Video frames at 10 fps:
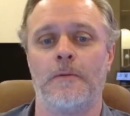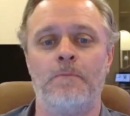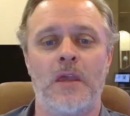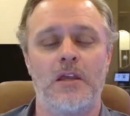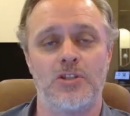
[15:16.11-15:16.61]

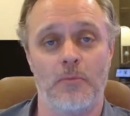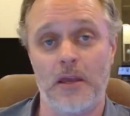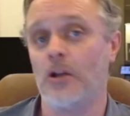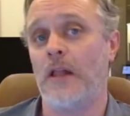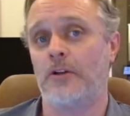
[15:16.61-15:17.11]
It's going to be a
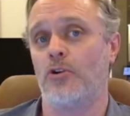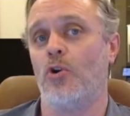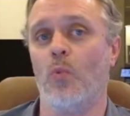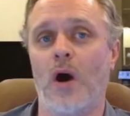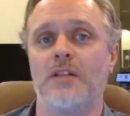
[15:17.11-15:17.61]
collector
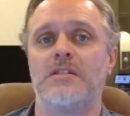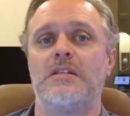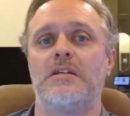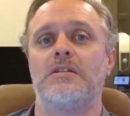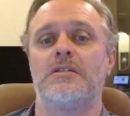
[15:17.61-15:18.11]
who wants
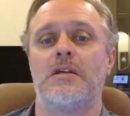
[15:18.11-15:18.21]
this.